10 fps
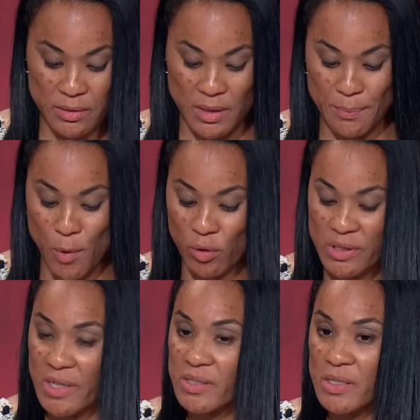and
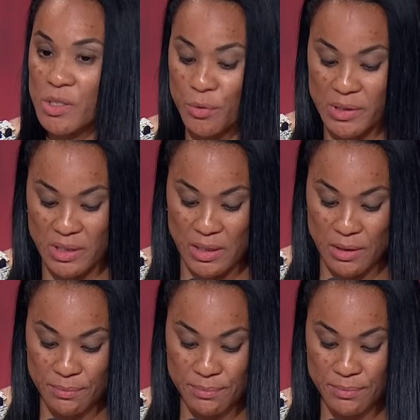molded us into a
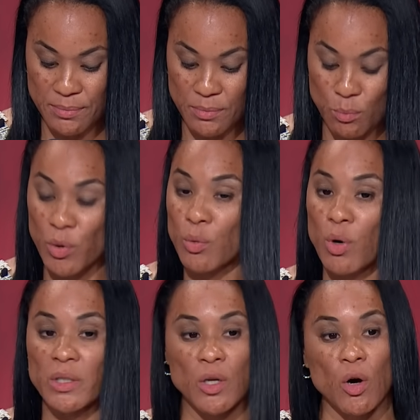team with
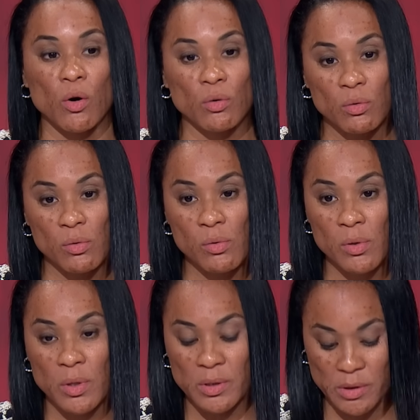one goal,
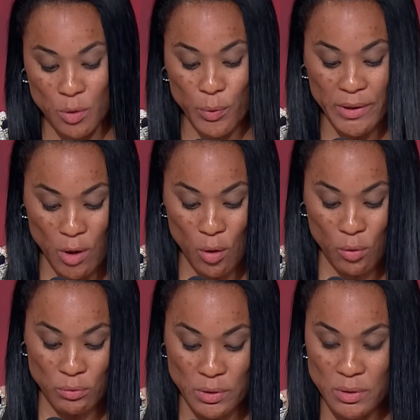to win
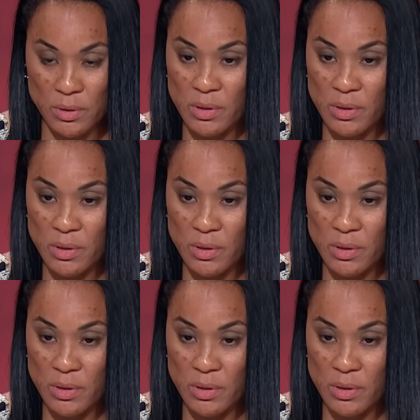gold.